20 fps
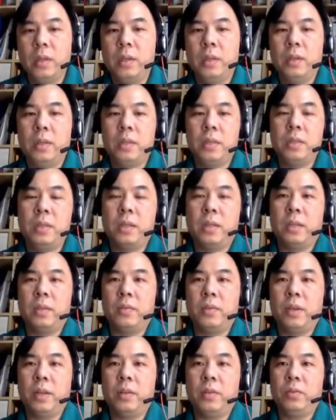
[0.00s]
These are the
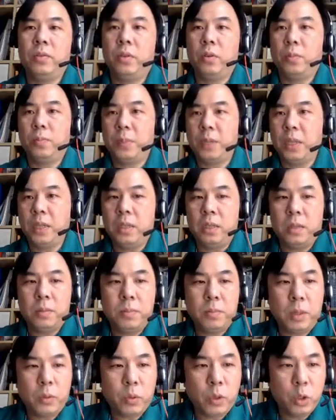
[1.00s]
value for P,
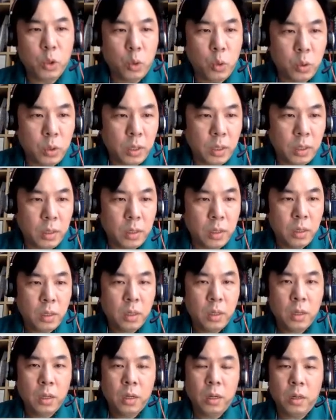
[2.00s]
but we know that
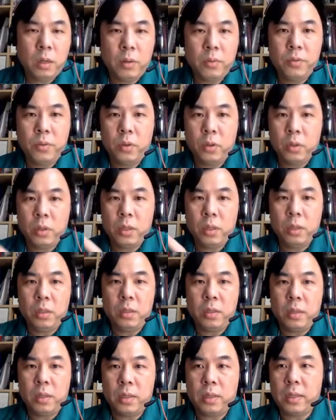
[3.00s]
for
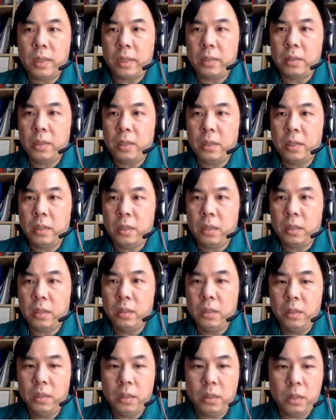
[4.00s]
this setting
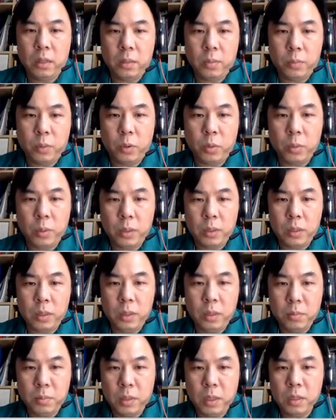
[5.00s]
here,
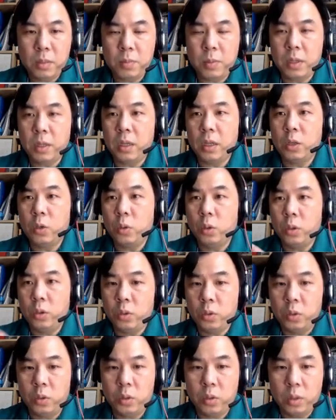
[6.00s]
probability must be equal
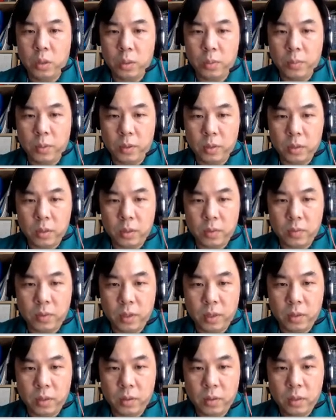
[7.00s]
to a positive
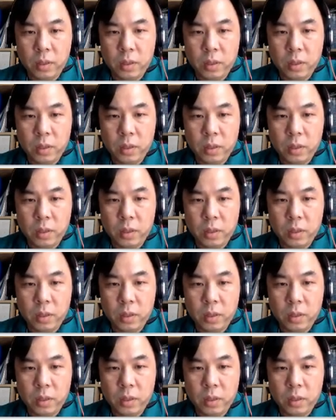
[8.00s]
value.